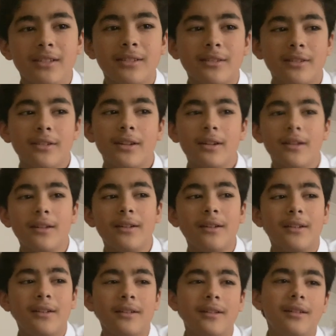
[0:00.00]
Yeah.
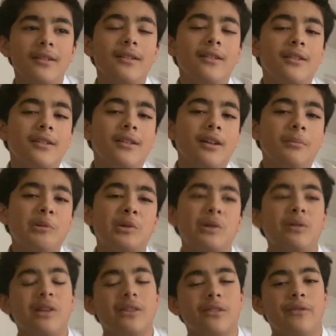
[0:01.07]
I mean, you
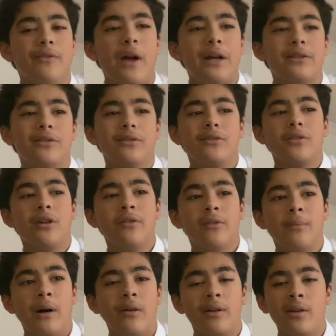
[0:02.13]
know, like, the facts and stuff
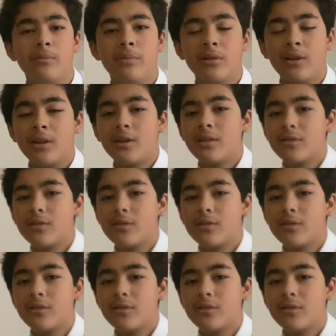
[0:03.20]
about it, but, like...